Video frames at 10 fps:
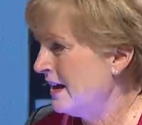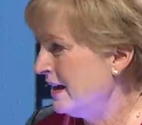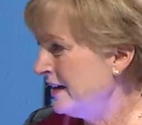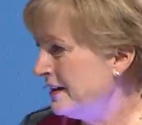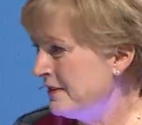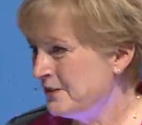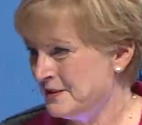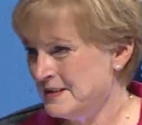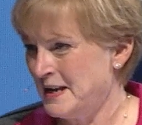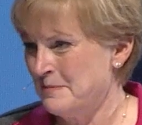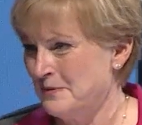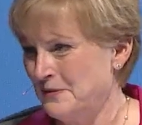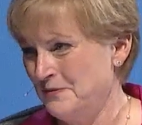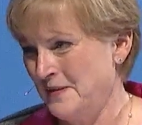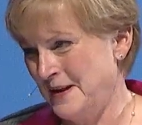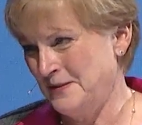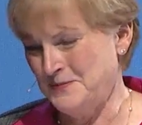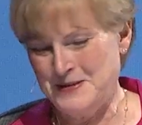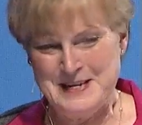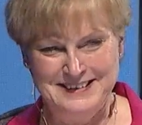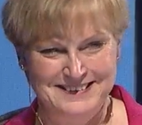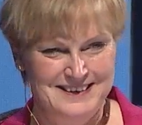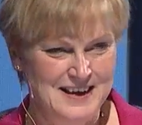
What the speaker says: Another example, final one.